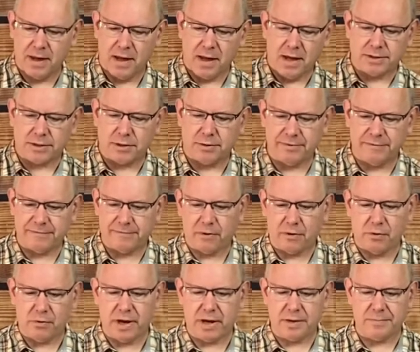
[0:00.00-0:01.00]
So
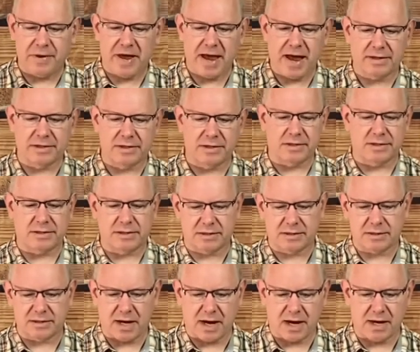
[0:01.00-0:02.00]
before we unpack
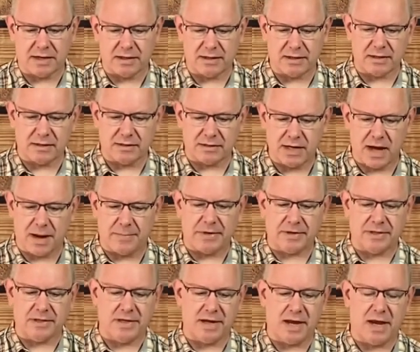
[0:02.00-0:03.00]
this
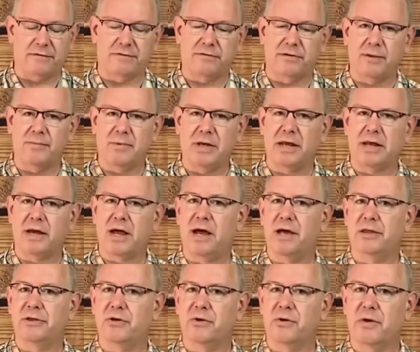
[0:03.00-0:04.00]
topic today of limiting
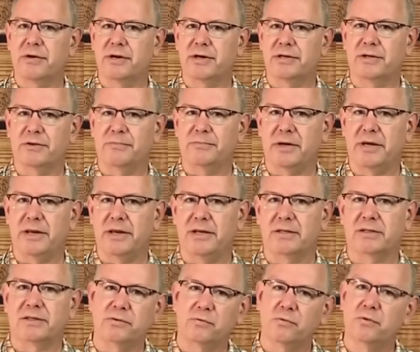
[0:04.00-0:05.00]
God through our
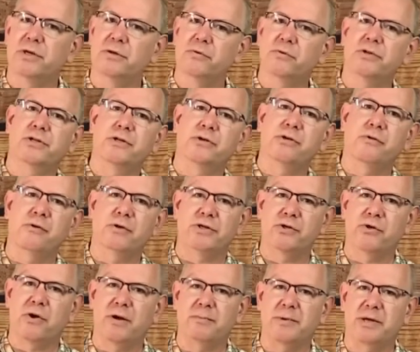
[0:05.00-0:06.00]
disobedience, would you
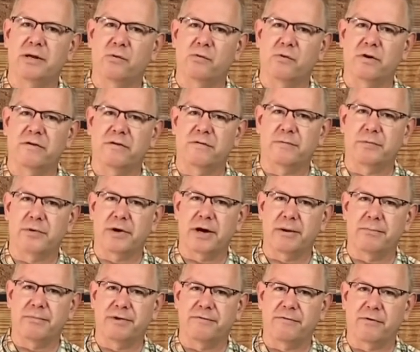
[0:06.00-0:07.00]
join me in a word of
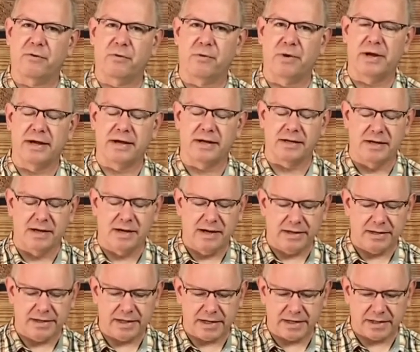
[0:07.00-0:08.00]
prayer before we
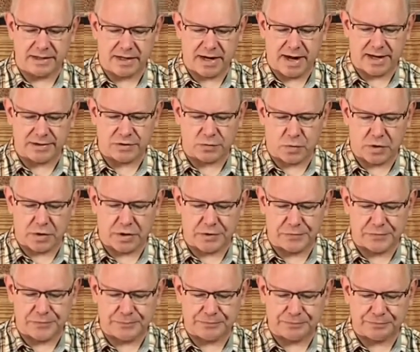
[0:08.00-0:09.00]
dig into God's
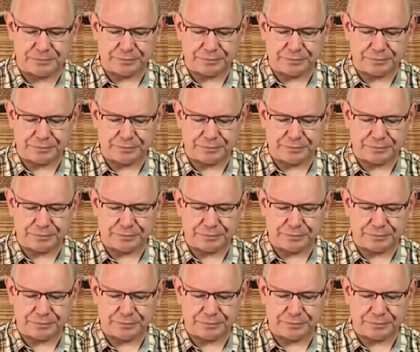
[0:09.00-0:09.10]
Word?